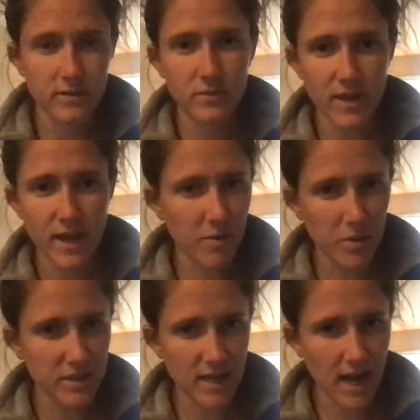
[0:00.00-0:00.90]
That
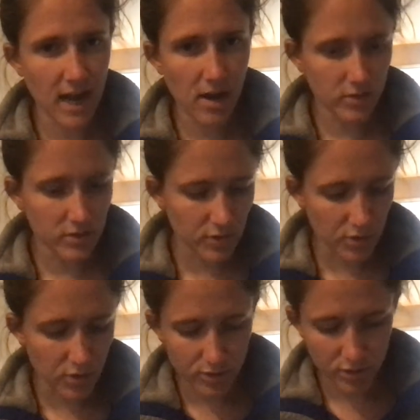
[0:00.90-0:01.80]
wasn't a house. Look
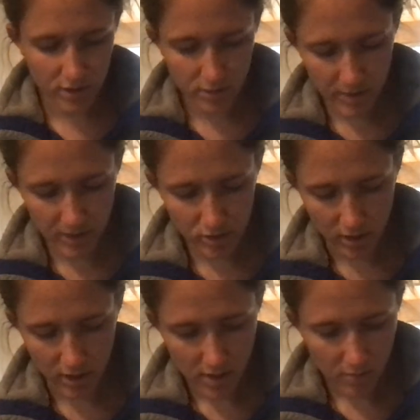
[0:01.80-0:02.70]
closer at the
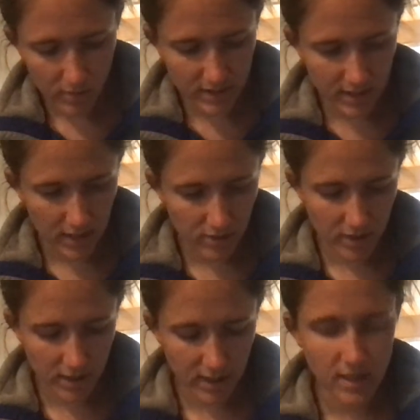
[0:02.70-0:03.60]
picture. What does that look
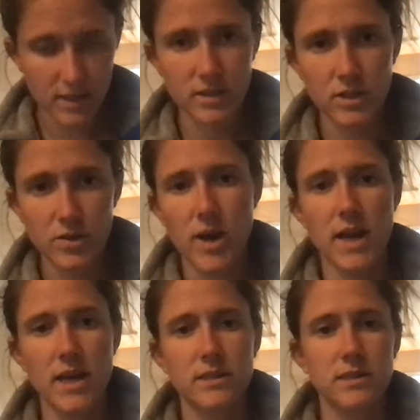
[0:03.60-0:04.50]
like to you
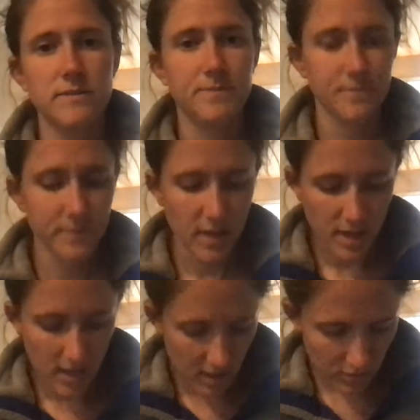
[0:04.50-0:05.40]
guys?
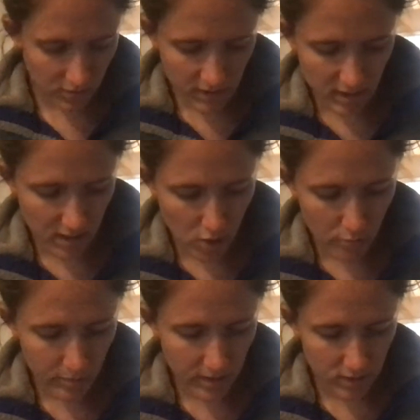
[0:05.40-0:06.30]
It looks like the
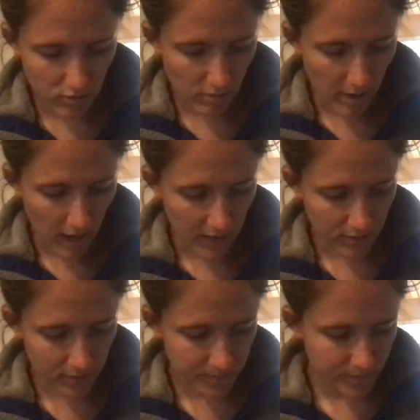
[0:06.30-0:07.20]
opening to a
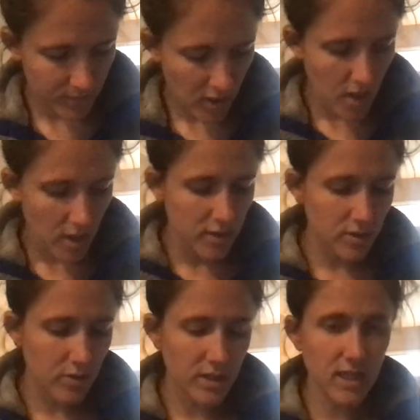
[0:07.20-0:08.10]
bottle.
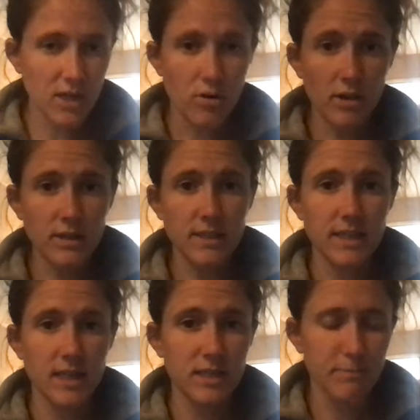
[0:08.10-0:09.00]
So he crawled
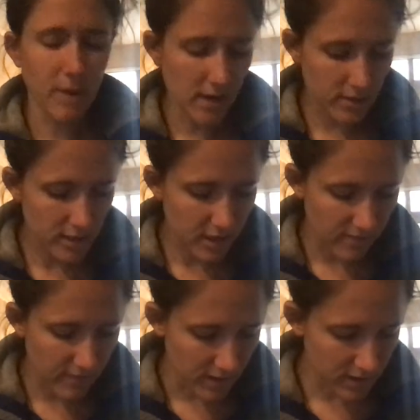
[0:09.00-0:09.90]
inside this bottle and he
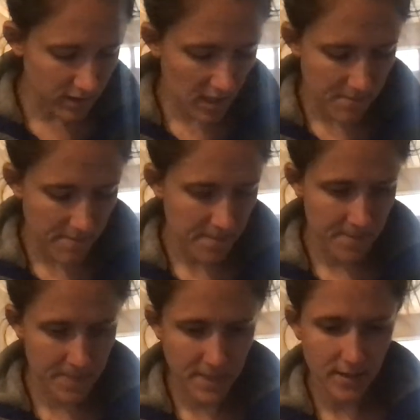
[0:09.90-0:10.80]
fell asleep.
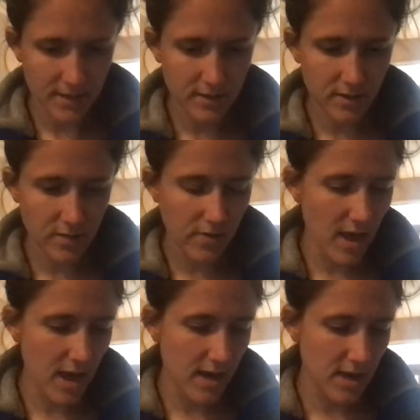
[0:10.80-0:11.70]
So
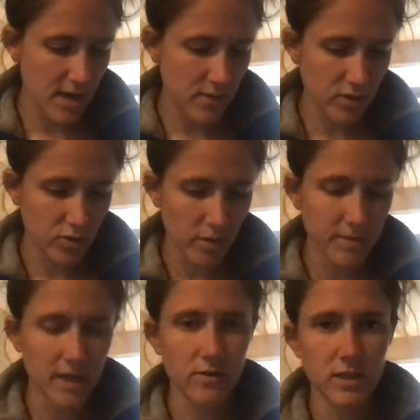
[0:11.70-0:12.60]
then he was
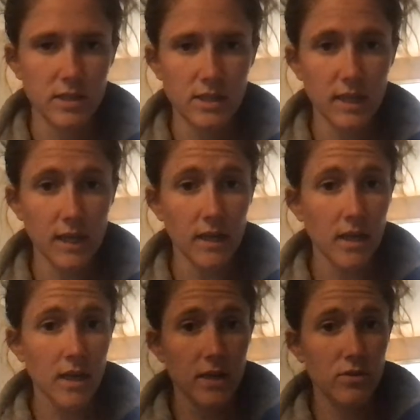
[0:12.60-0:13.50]
swept out to sea.
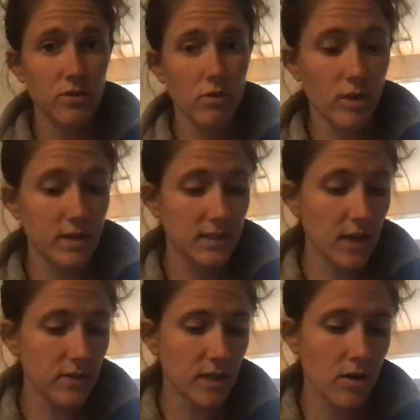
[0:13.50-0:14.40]
So
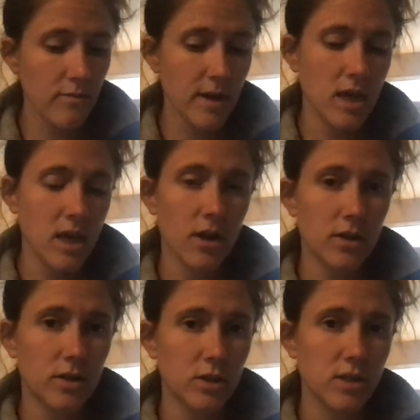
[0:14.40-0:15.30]
sounds like our main
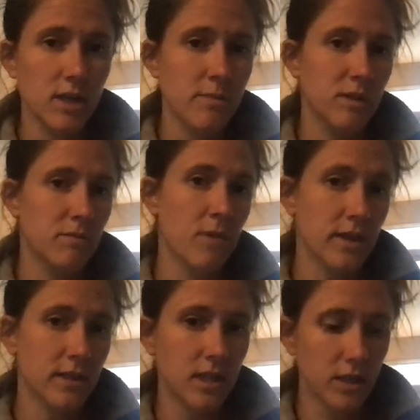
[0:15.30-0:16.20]
character's name is
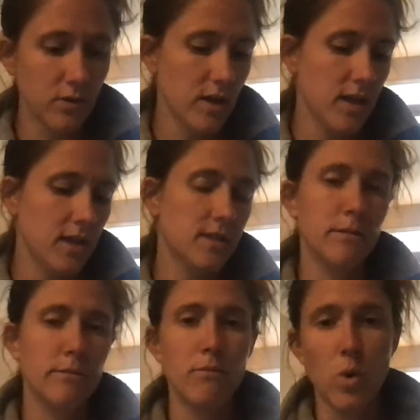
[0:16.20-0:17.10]
Montague and he's a
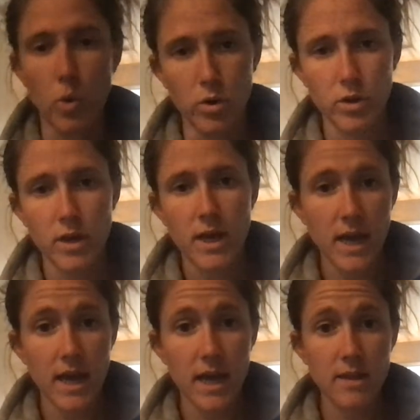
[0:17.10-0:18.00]
mole.
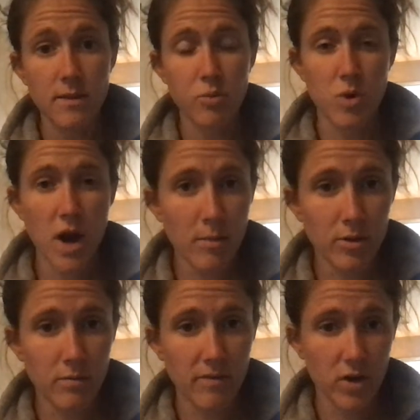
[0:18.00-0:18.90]
And the
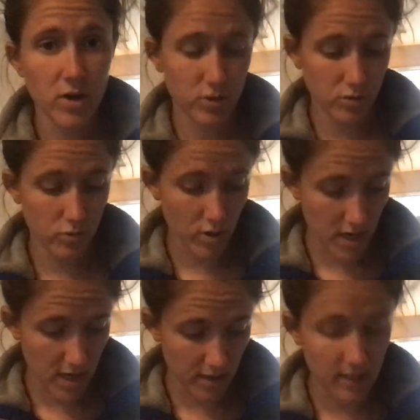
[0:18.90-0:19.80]
problem of our
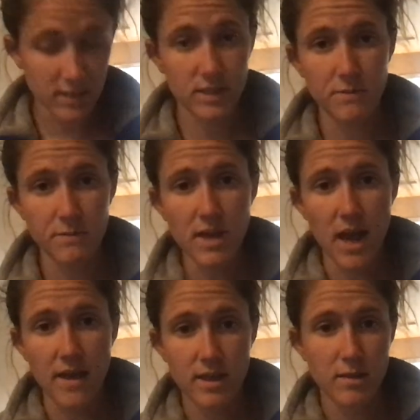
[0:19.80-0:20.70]
story, at least to me,
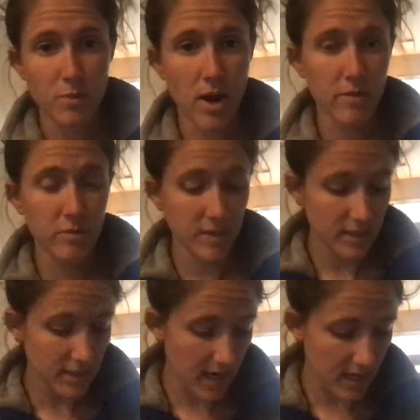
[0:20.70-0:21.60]
I think the problem
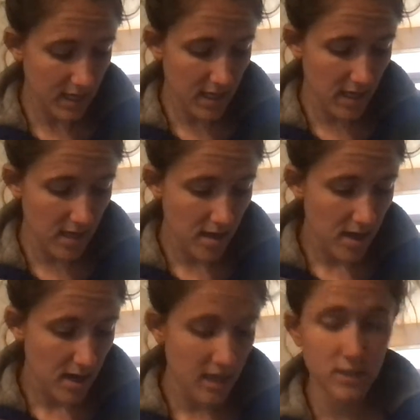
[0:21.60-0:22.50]
is that
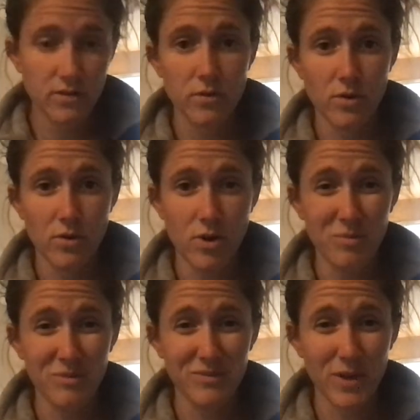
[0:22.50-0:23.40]
his
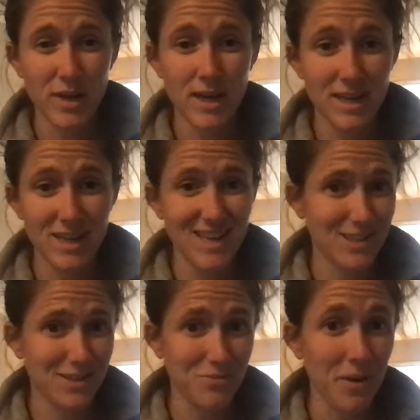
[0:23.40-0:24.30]
home was flooded and he gets
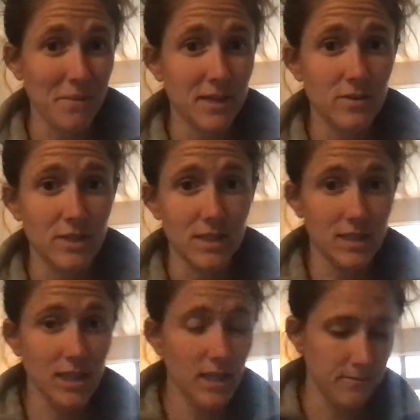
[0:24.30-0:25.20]
swept out to
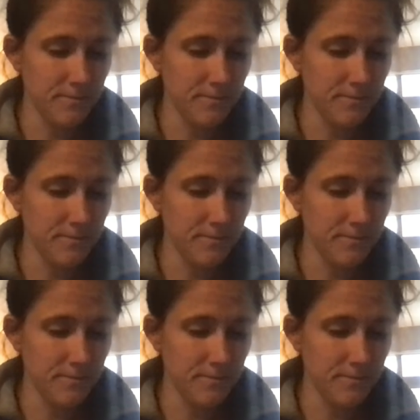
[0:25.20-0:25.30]
sea.